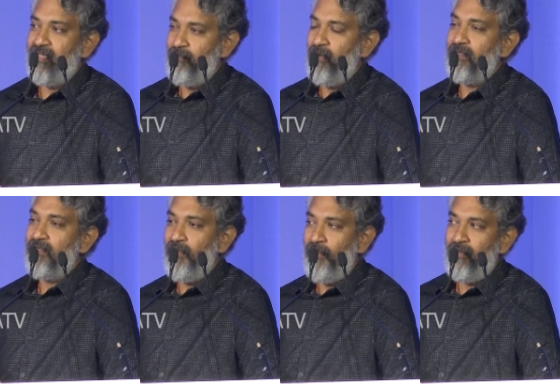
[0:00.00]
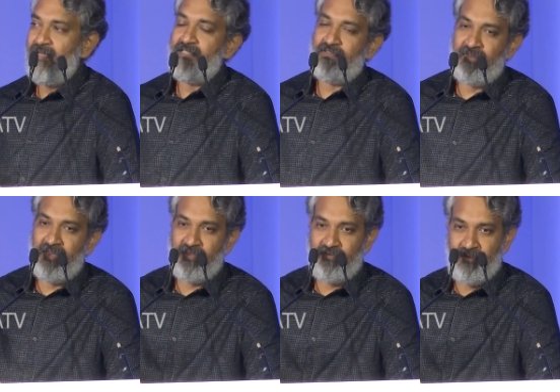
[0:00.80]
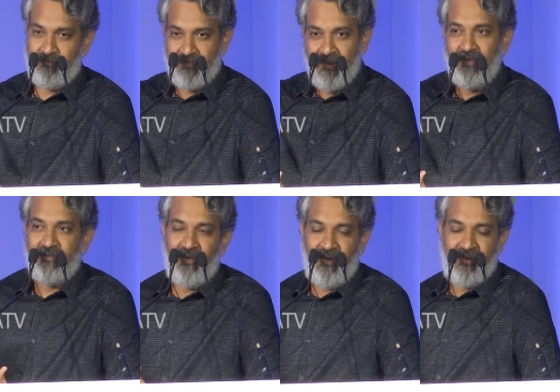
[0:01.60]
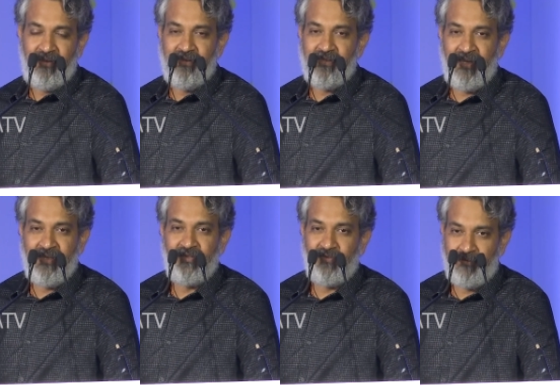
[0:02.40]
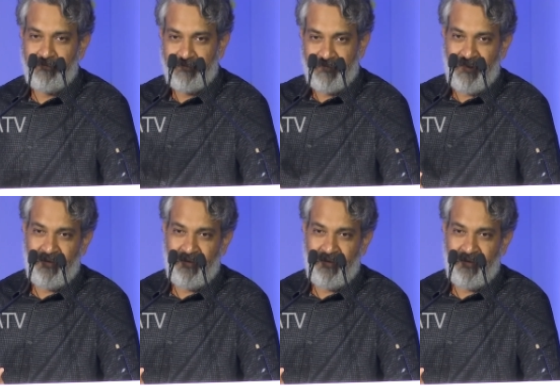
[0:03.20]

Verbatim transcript: He bought all his friends from the IT giants, from